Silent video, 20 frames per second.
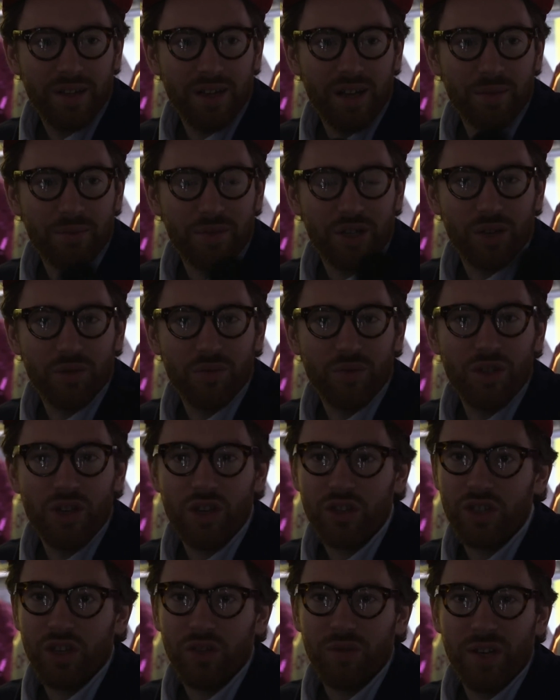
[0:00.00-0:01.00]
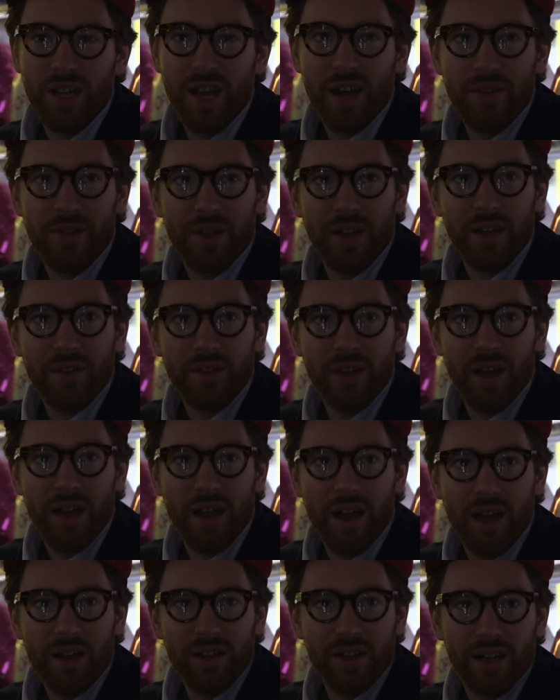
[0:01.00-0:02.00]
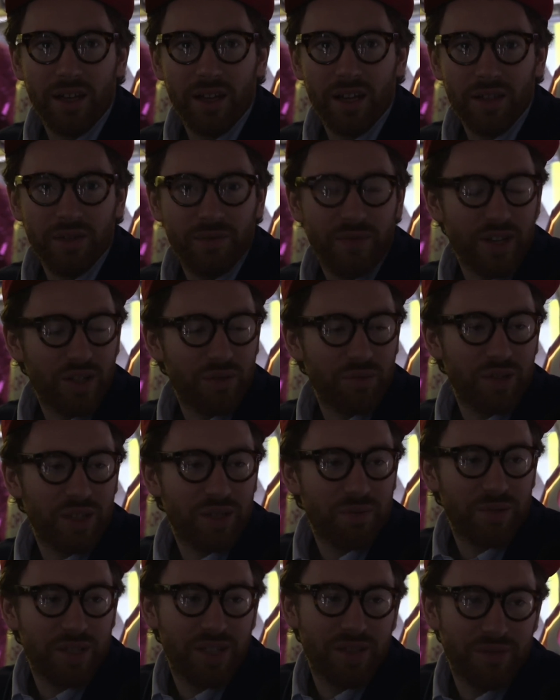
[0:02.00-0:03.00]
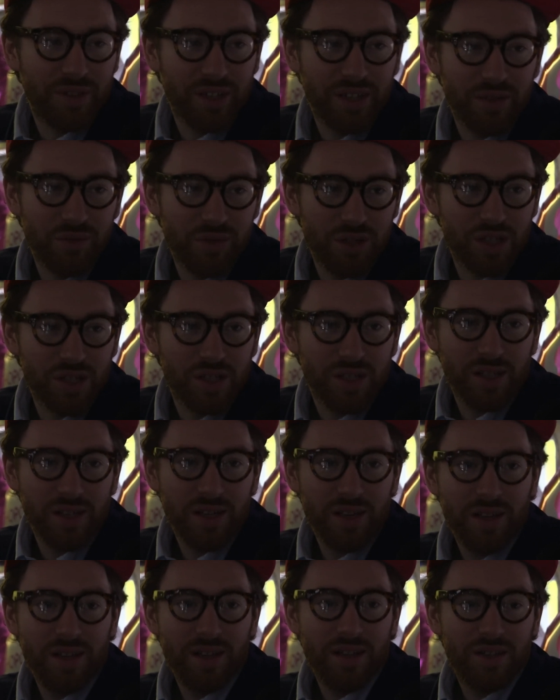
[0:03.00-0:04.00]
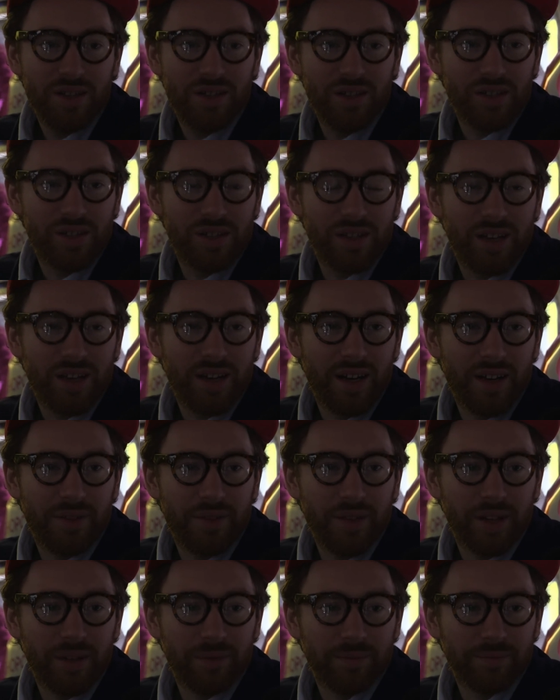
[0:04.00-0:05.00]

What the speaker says: Yeah. So we're not doing really anything else at London Fashion Week specifically, just the Colette thing.